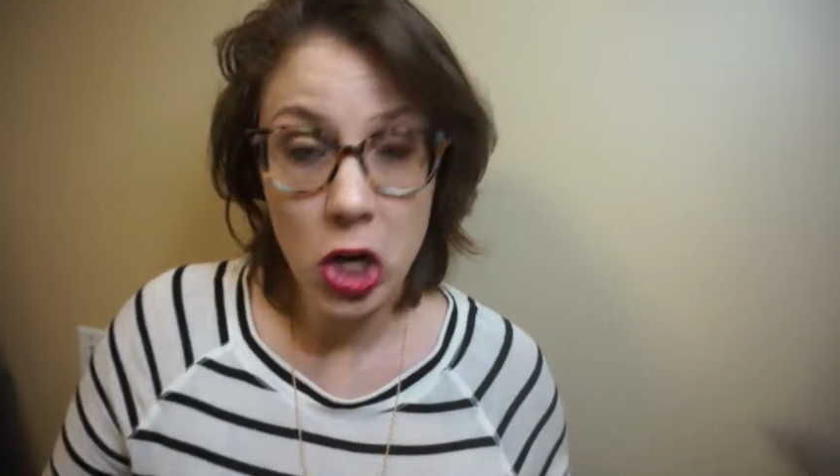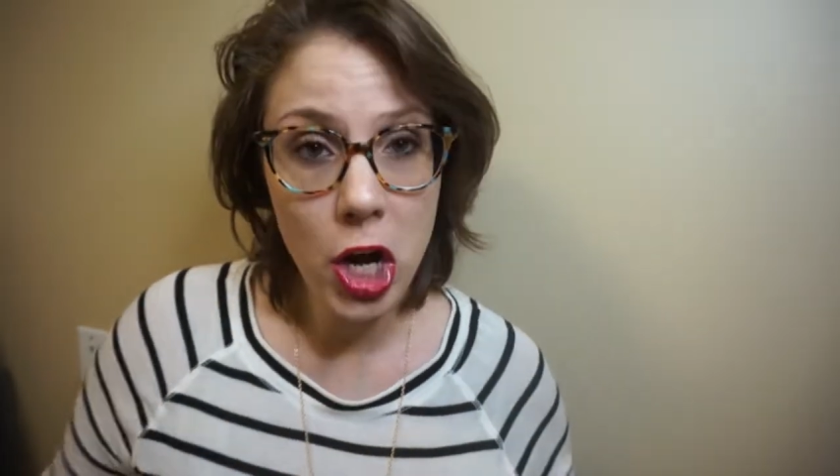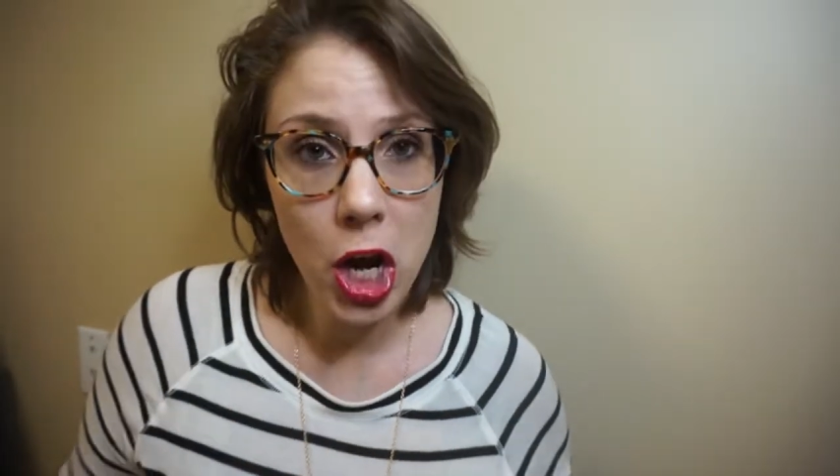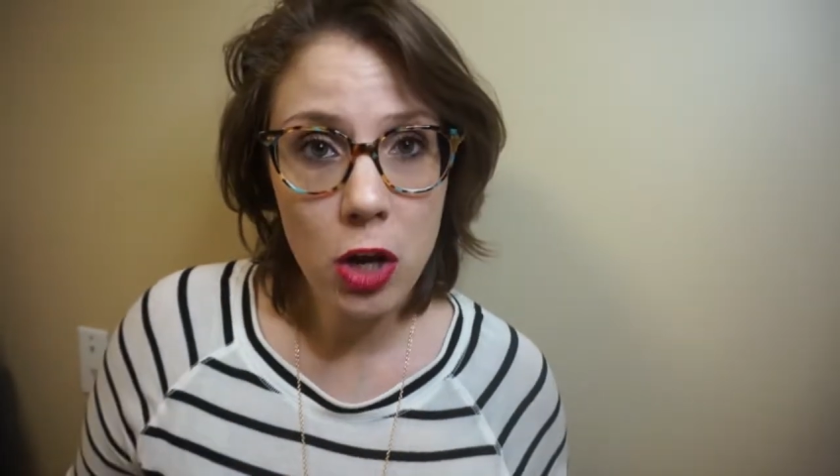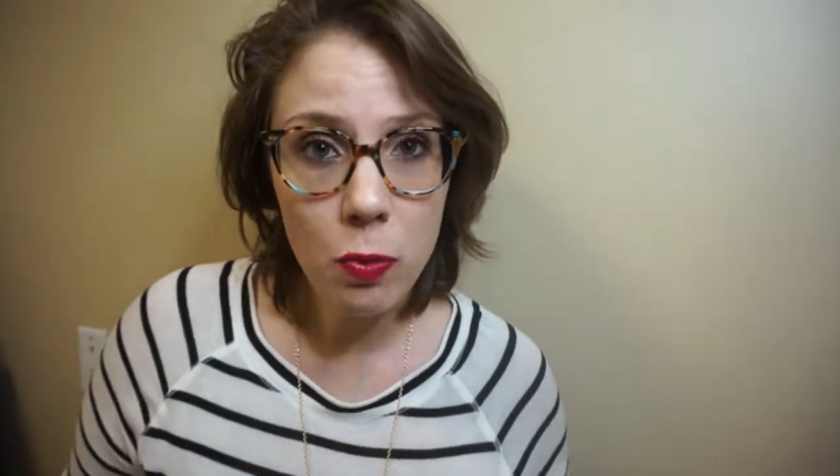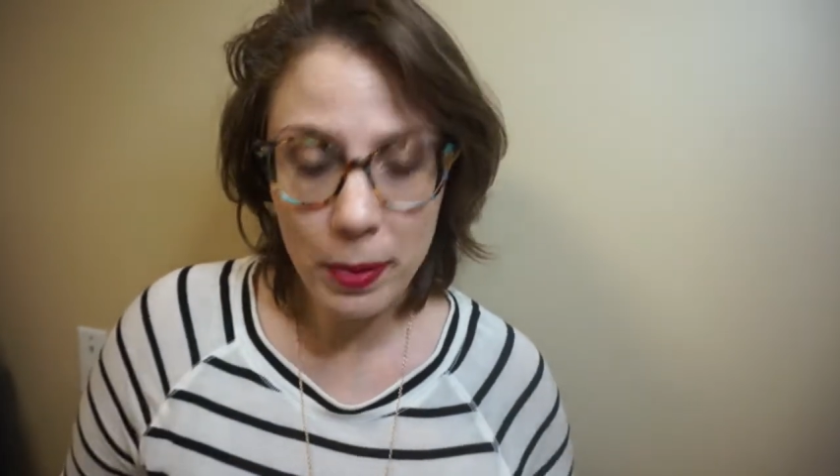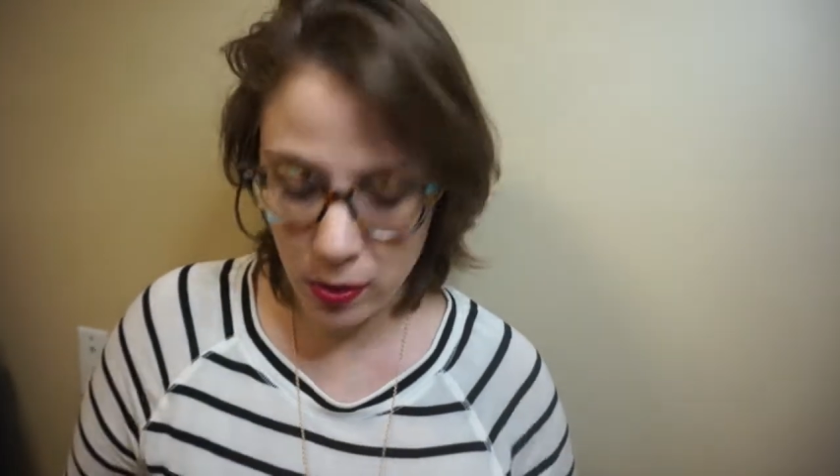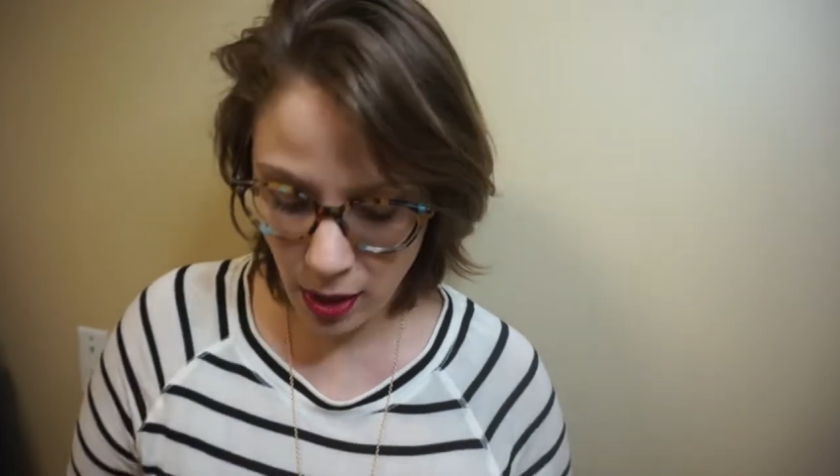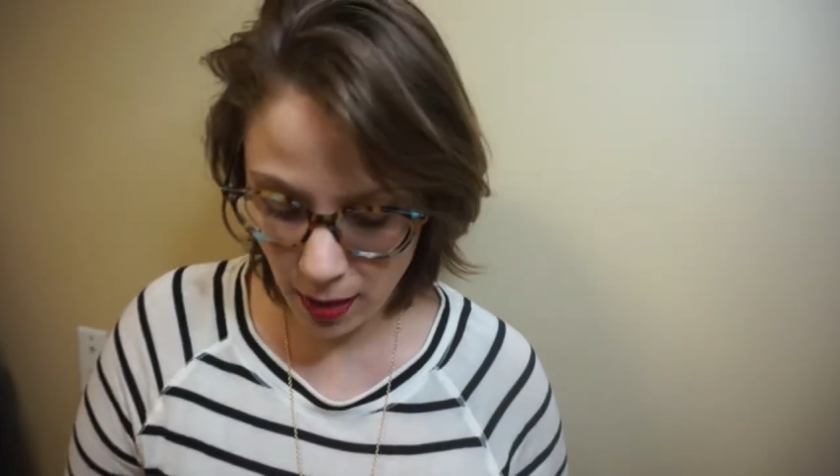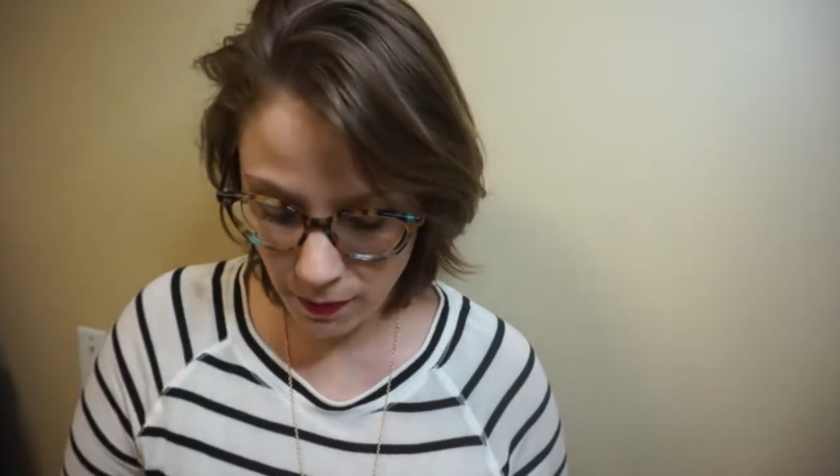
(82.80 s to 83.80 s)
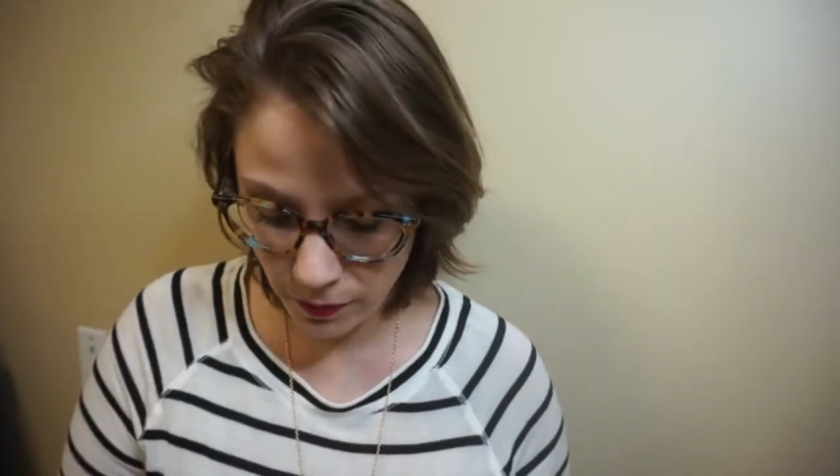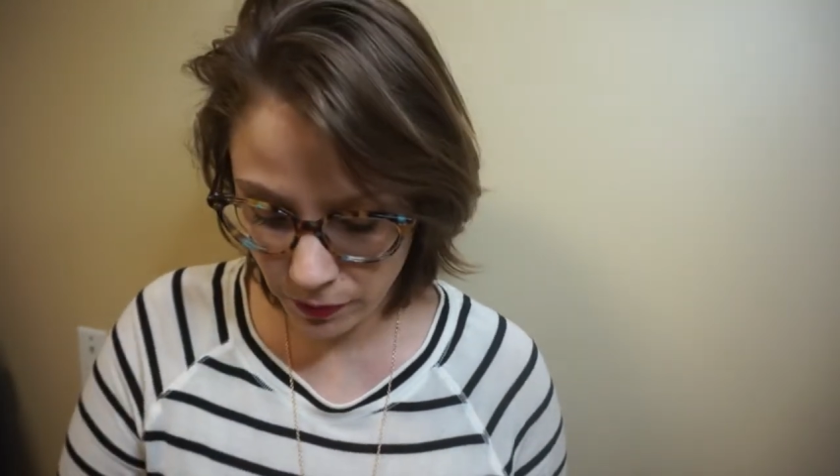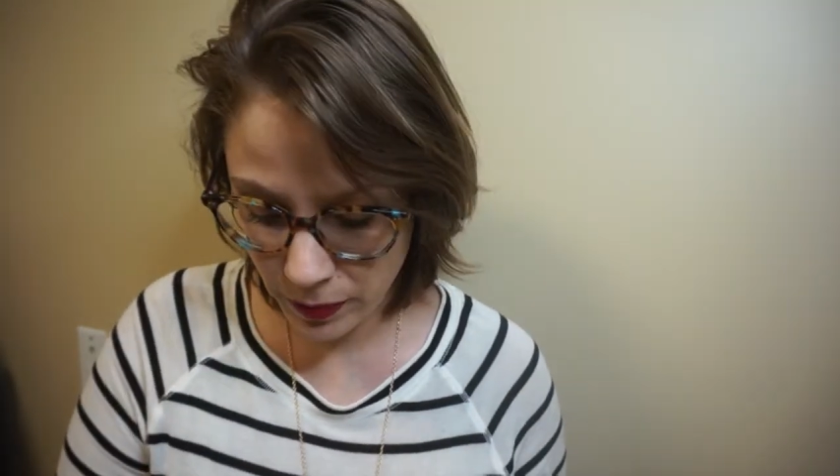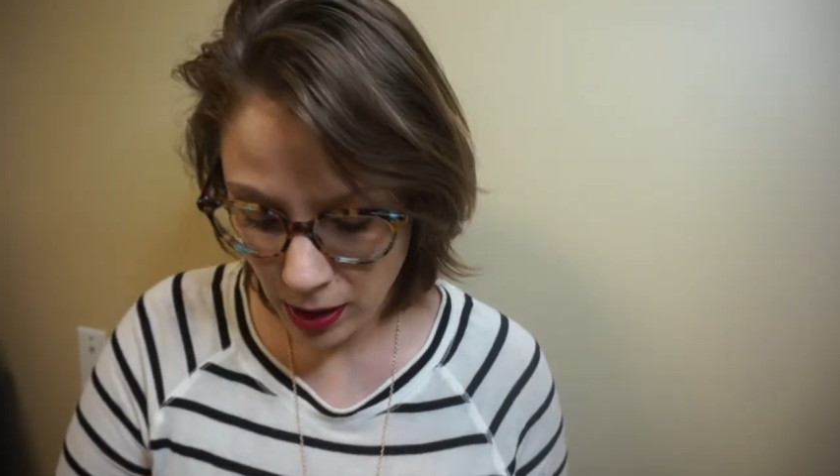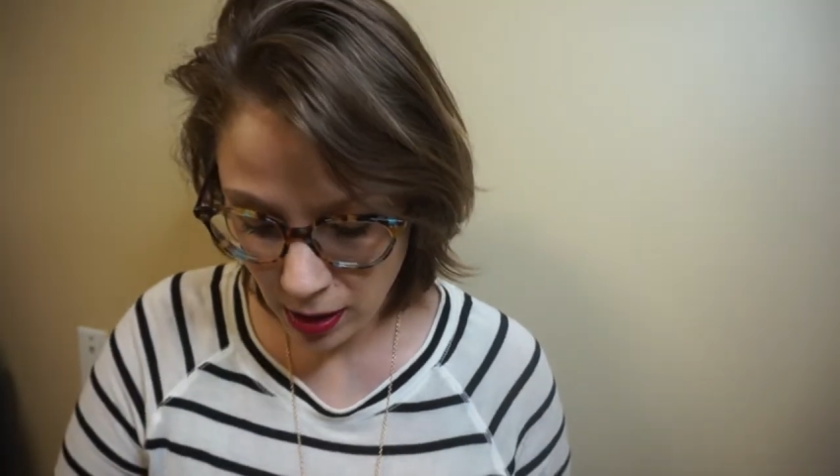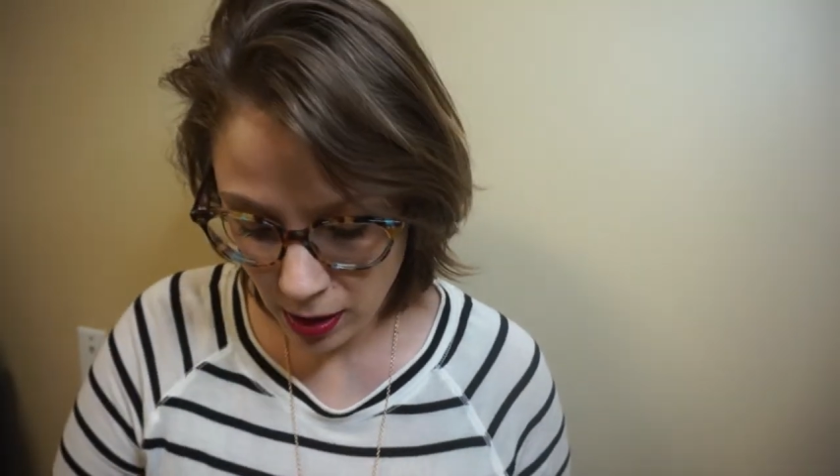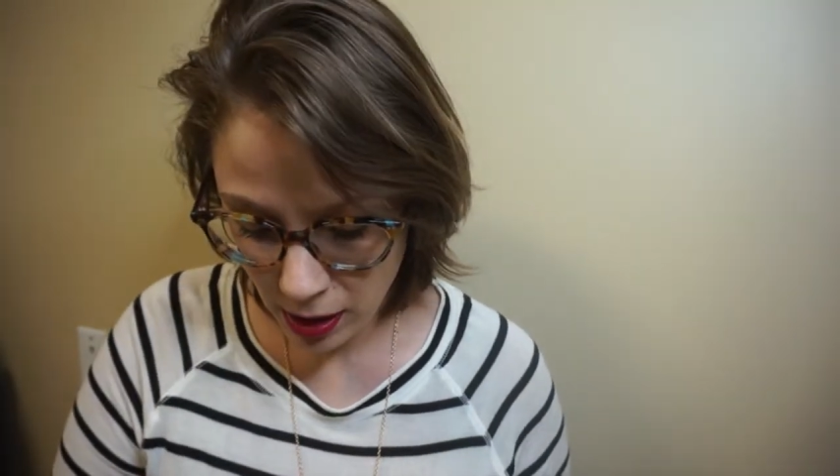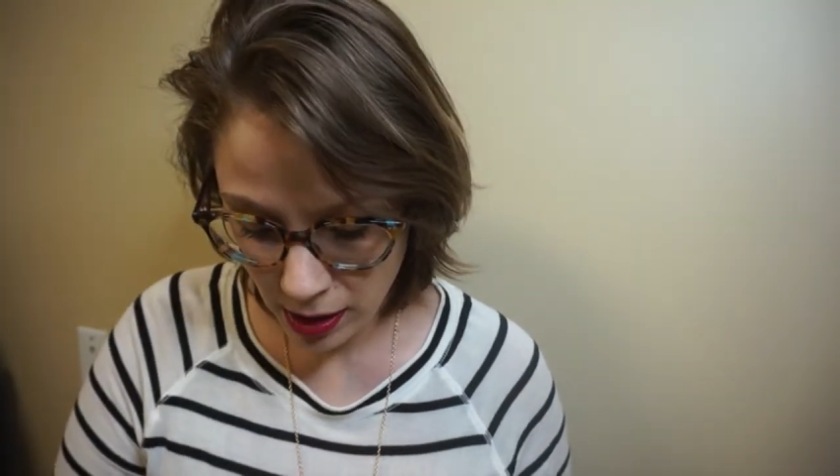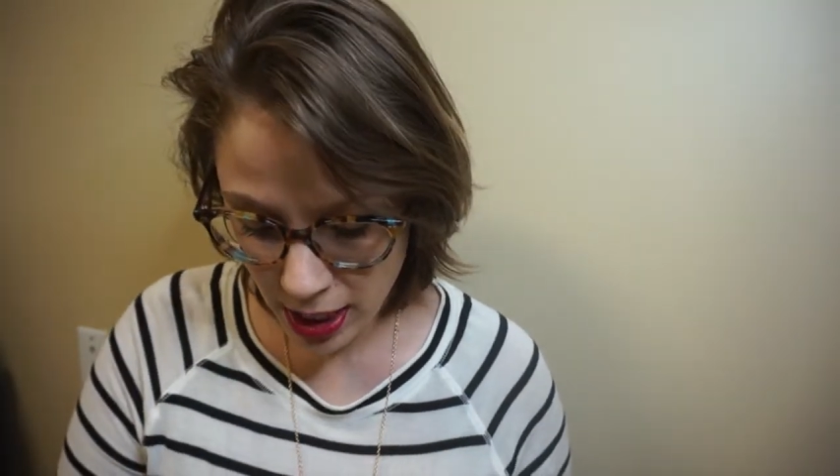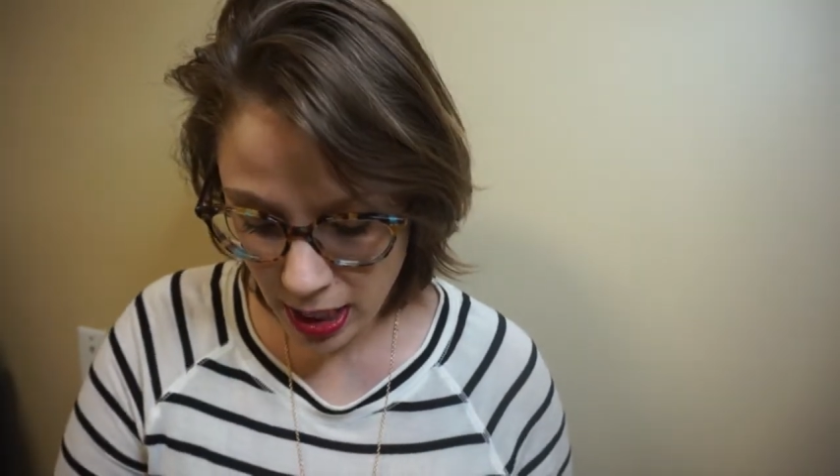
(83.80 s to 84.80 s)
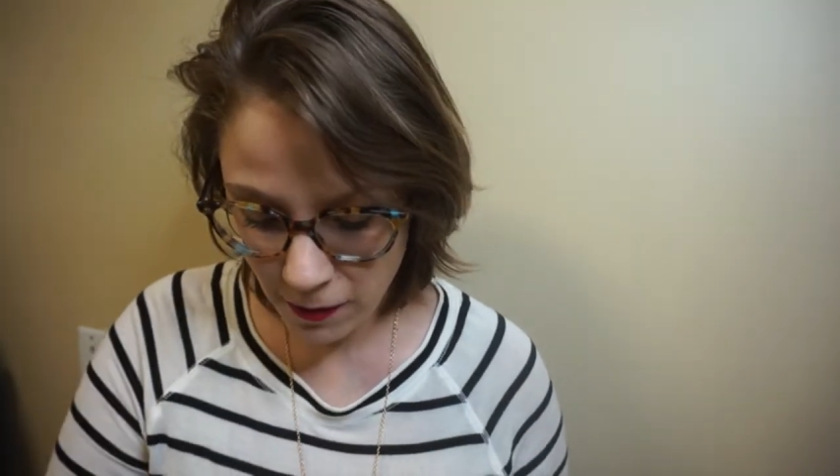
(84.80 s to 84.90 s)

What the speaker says: Nope. Okay. The